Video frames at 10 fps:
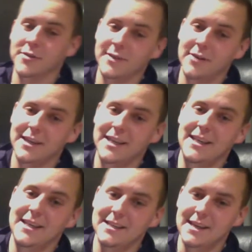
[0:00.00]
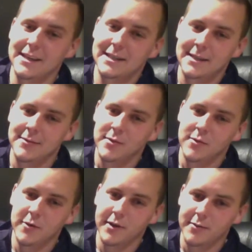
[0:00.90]
Now he's got a team to be
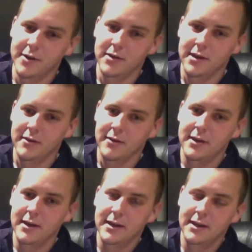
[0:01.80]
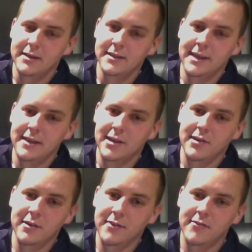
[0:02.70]
worried about here. Is Nate
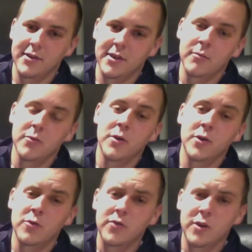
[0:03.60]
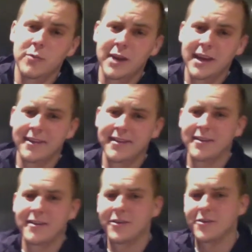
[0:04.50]
Theory looking for the #1 overall pick in
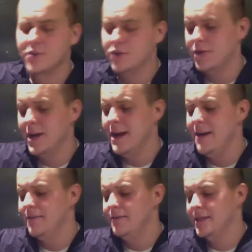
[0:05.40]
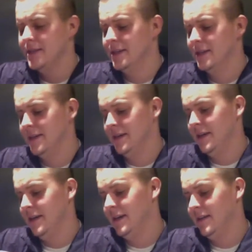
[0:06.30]
this year's draft?
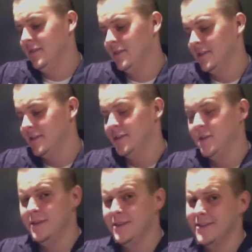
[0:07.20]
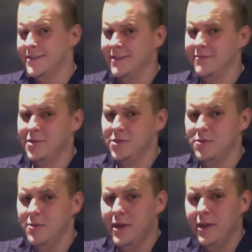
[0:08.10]
If he's going to do it, he's going to have to do
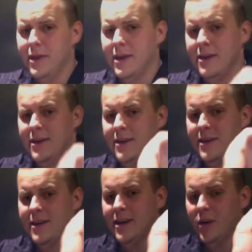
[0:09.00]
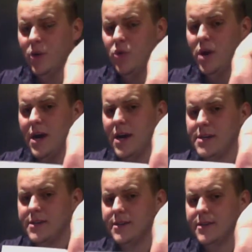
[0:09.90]
it with
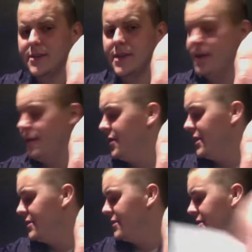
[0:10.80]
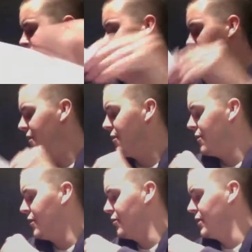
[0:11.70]
Honduras. Honduras to Nate
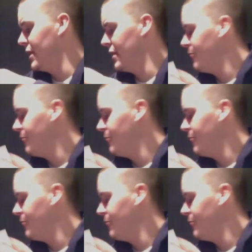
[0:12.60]
Theory.